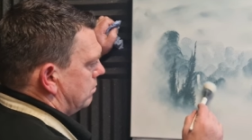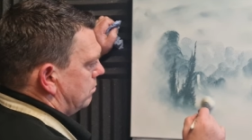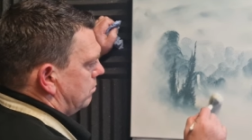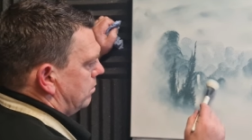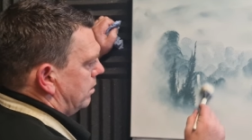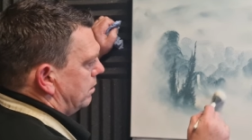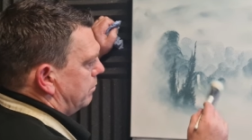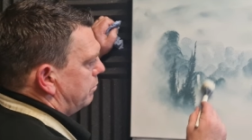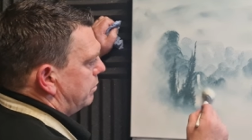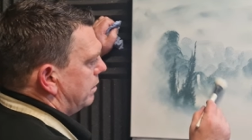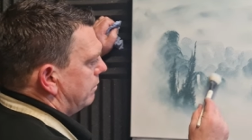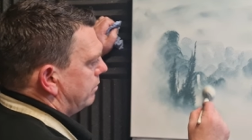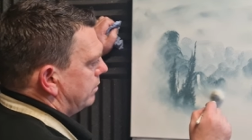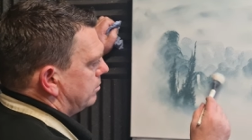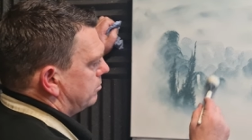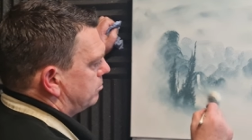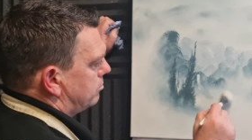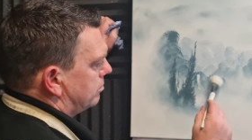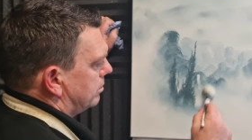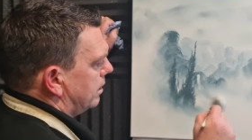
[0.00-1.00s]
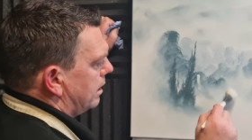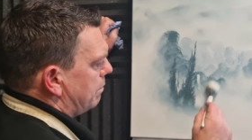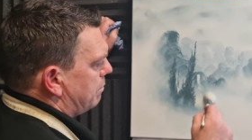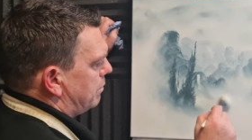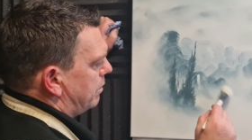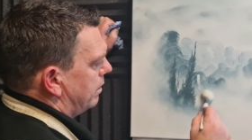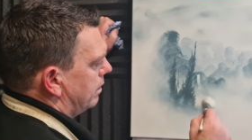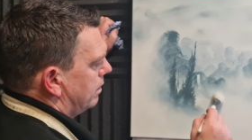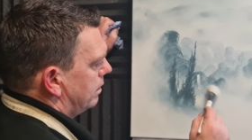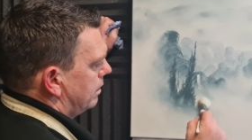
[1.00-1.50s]
we had a bit of a drip
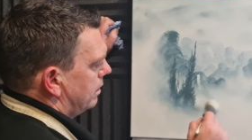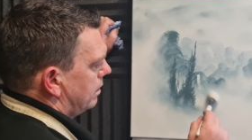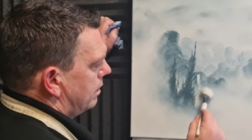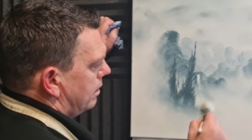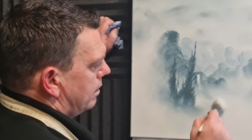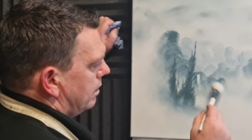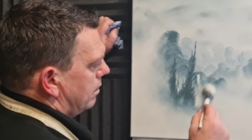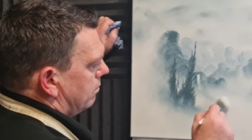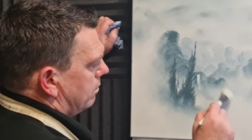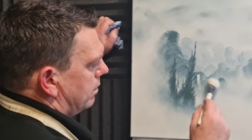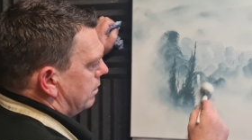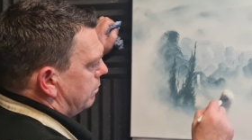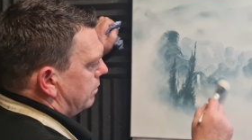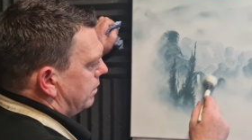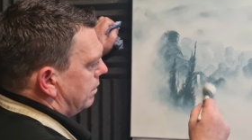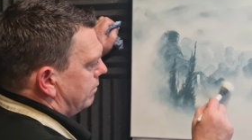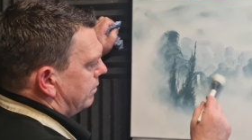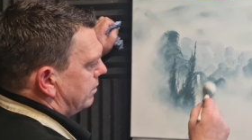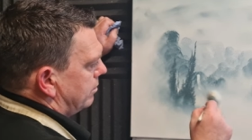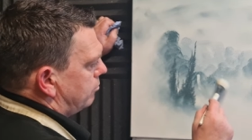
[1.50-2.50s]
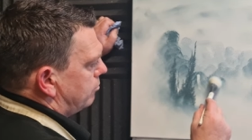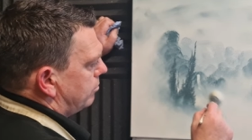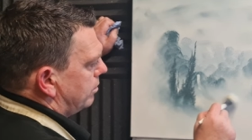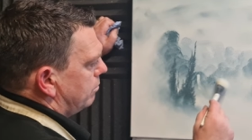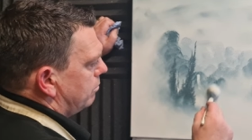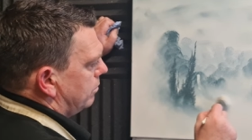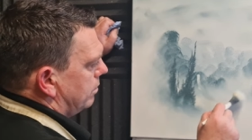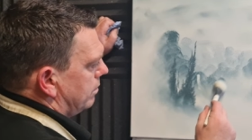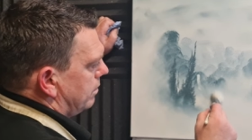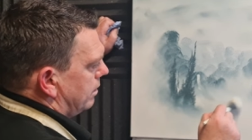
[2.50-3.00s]
with
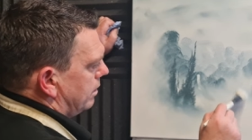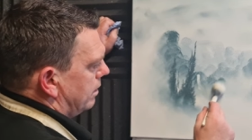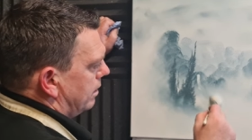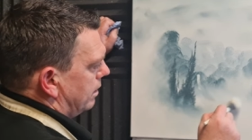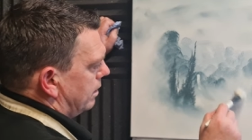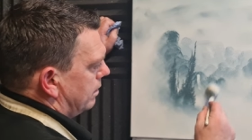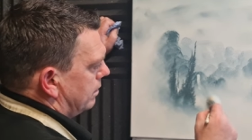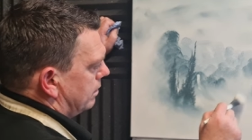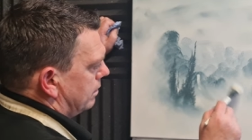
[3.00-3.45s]
the